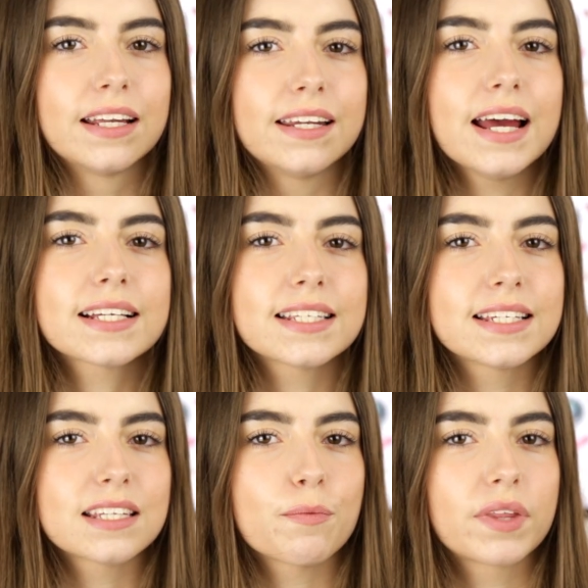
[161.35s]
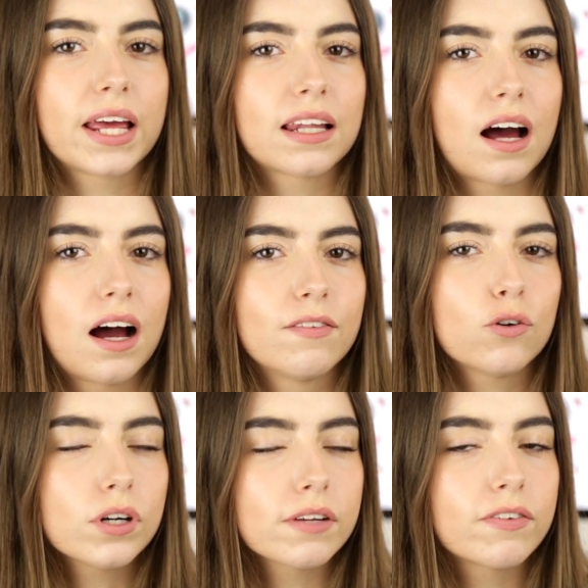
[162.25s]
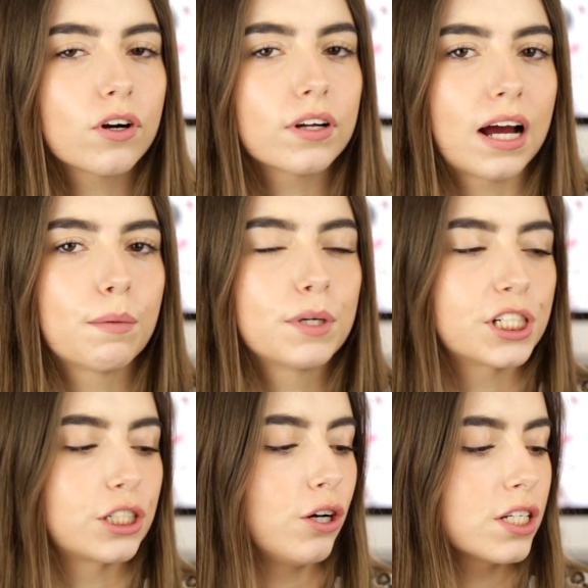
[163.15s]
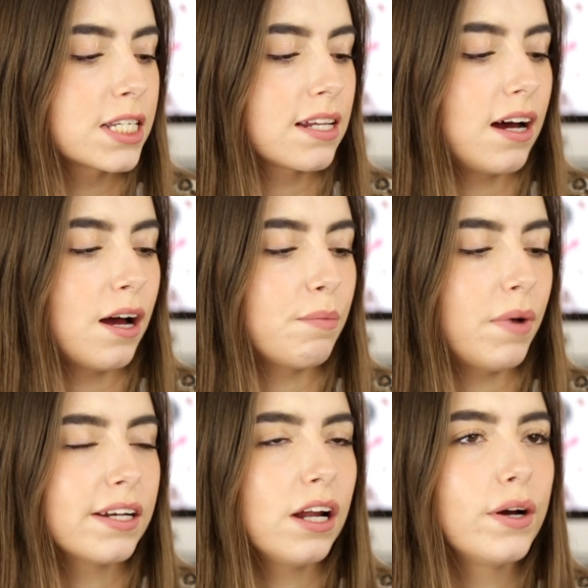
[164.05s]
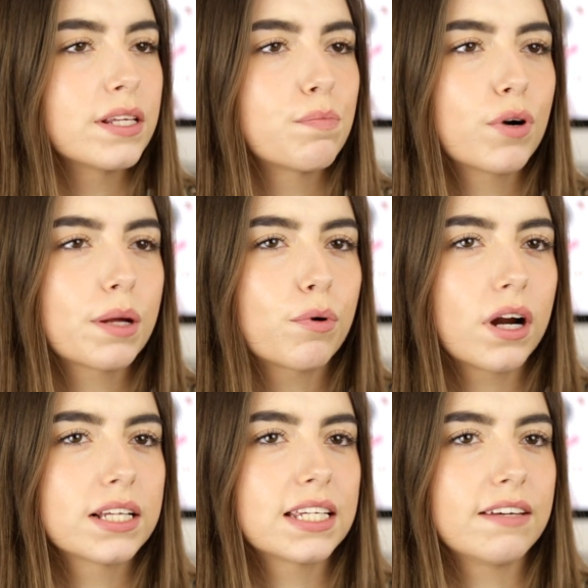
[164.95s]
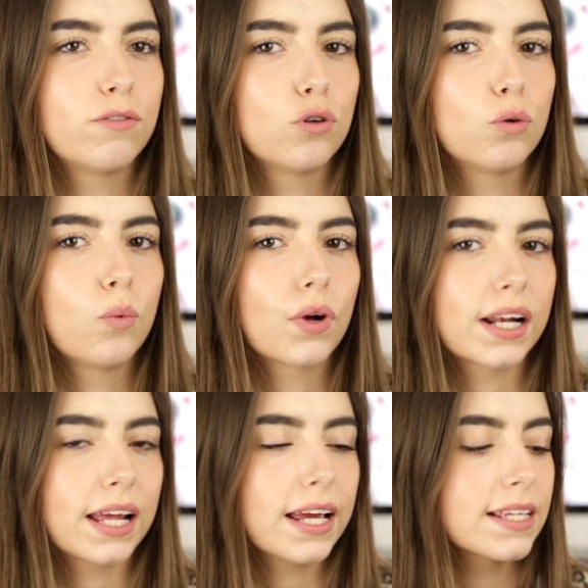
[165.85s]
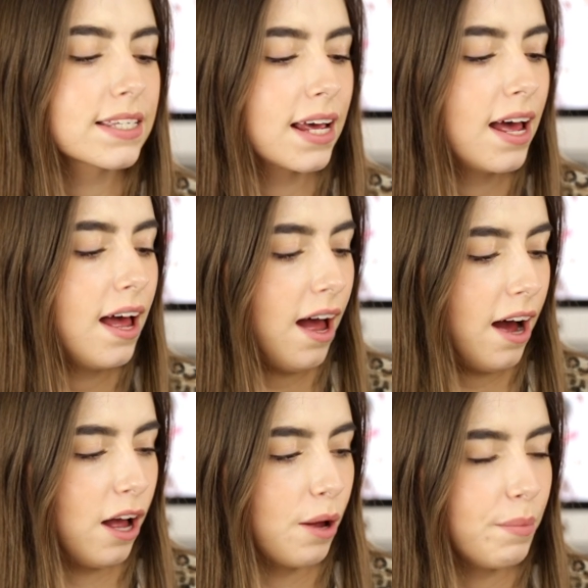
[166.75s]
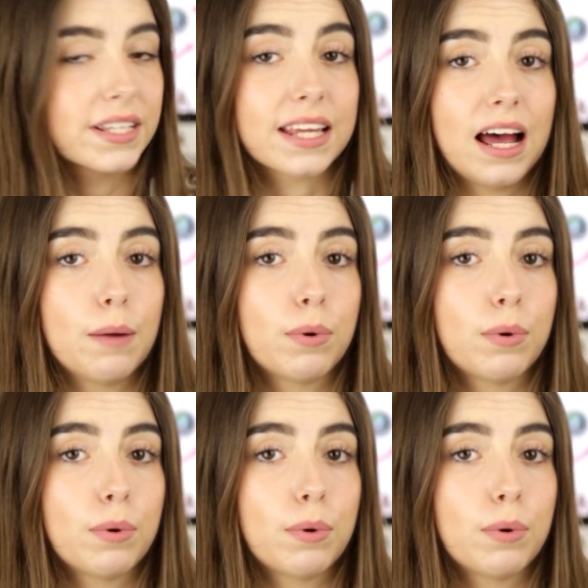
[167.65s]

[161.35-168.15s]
Next is something that I've already forgotten how much it cost. Um, I know it's pretty pricey for what it is. Um, it's a hair